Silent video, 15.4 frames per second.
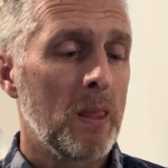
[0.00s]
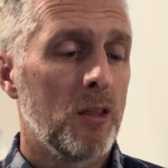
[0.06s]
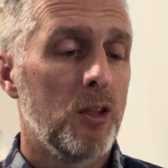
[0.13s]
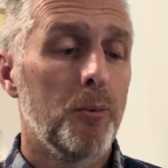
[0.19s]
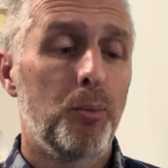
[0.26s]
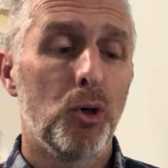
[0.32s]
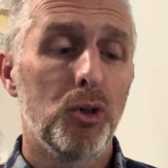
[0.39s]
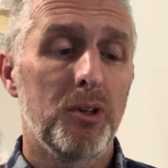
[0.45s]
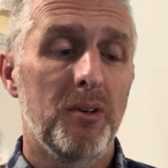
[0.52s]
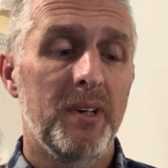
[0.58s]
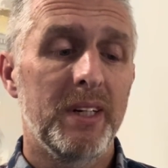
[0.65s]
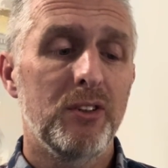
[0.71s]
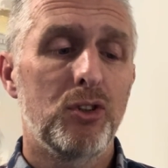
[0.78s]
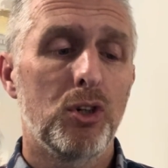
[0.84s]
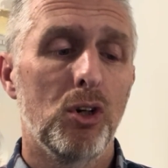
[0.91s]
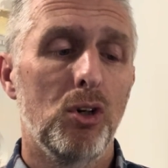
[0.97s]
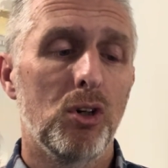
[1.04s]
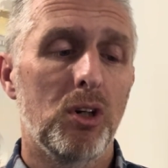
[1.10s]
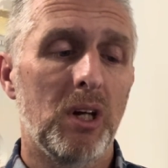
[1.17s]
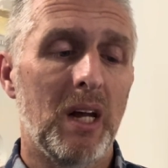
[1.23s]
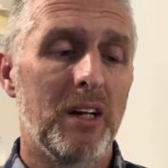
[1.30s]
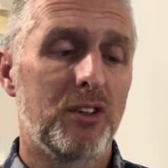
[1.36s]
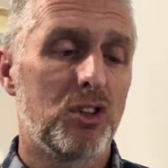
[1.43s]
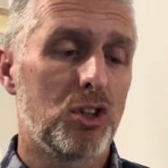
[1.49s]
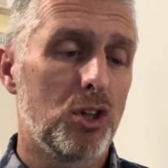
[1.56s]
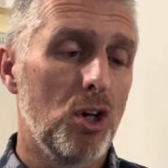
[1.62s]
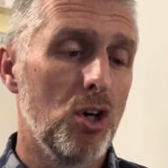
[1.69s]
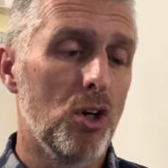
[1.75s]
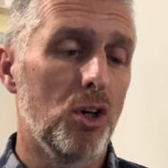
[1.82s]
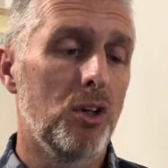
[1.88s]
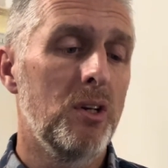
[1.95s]
The border then took a
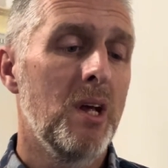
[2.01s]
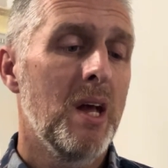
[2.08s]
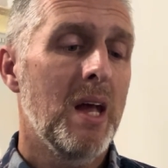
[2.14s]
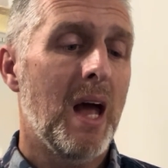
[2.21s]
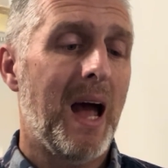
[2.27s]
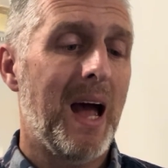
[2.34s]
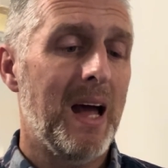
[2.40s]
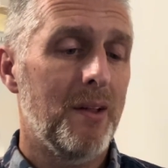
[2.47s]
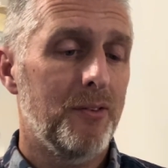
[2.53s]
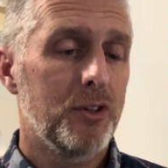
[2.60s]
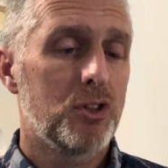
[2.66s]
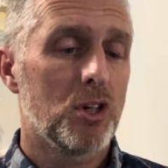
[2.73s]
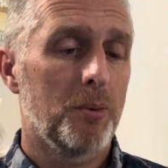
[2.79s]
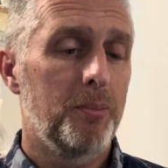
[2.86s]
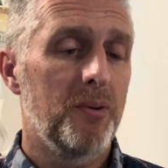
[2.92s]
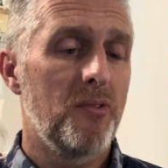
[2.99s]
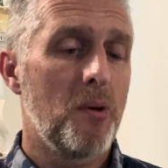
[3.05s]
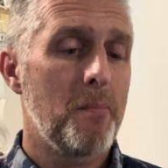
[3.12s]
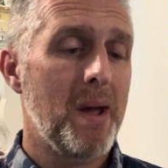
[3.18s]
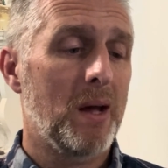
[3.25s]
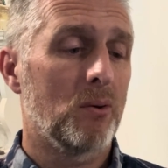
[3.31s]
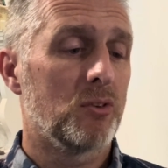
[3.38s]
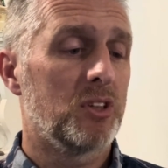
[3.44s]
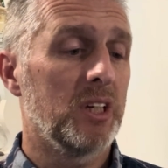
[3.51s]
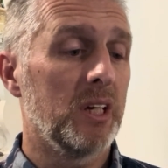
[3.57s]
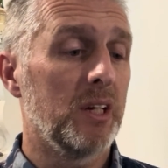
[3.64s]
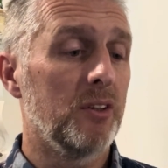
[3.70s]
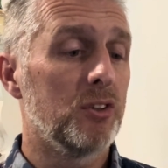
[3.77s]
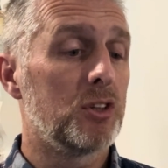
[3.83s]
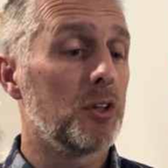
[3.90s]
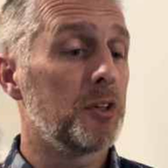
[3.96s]
turn at the top of the
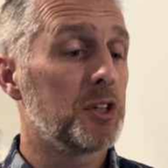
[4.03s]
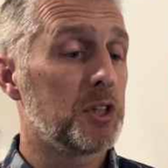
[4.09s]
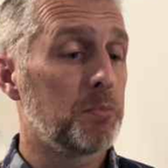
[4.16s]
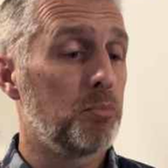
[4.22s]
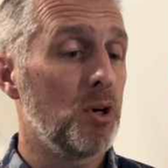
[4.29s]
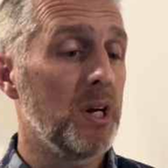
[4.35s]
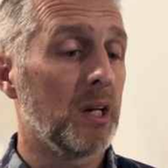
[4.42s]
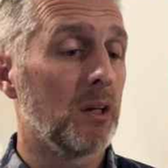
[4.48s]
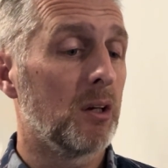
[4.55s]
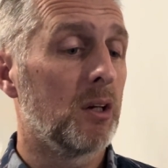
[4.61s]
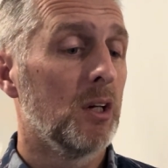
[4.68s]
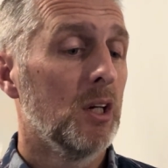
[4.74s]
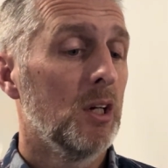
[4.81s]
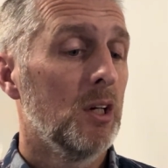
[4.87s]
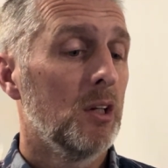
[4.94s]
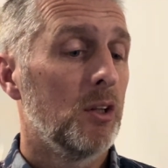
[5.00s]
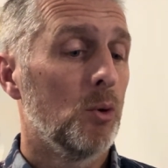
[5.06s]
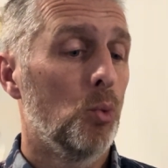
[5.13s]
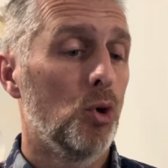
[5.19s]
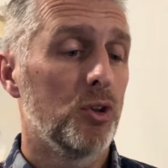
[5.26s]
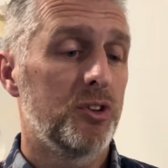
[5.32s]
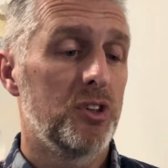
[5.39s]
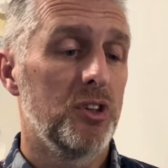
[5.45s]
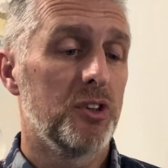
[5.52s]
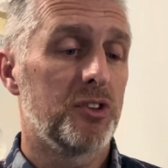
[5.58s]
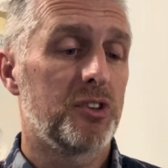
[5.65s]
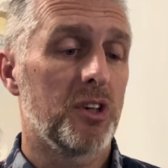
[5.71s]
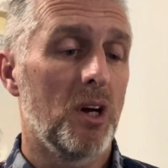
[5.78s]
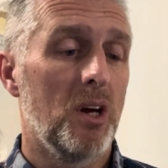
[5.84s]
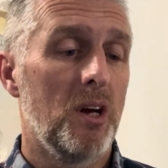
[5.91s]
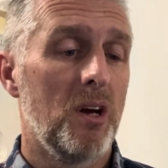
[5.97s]
mountain to the spring, the waters
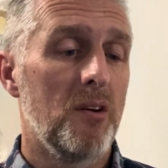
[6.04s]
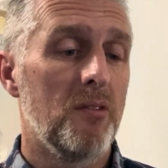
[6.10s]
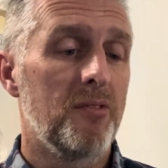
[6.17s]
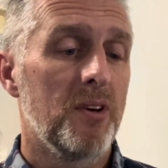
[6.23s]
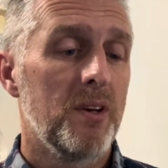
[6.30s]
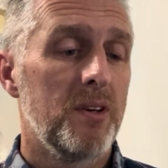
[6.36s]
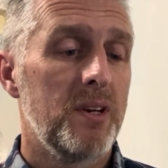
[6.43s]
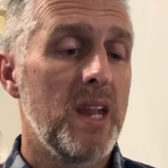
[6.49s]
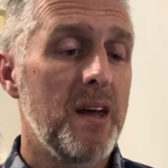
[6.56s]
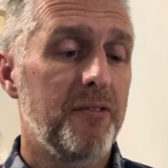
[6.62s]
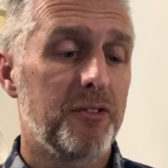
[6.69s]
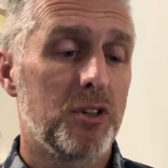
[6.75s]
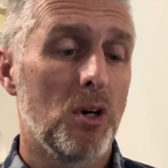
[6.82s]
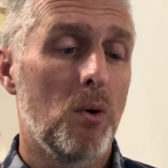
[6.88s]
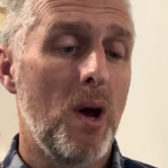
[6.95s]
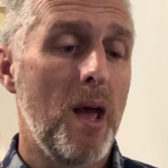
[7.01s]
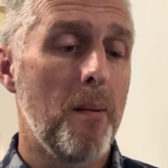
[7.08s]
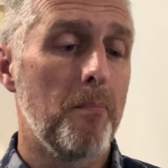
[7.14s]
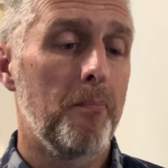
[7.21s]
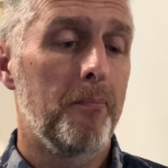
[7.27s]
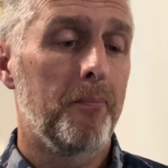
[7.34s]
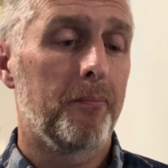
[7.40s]
of Nephtoah,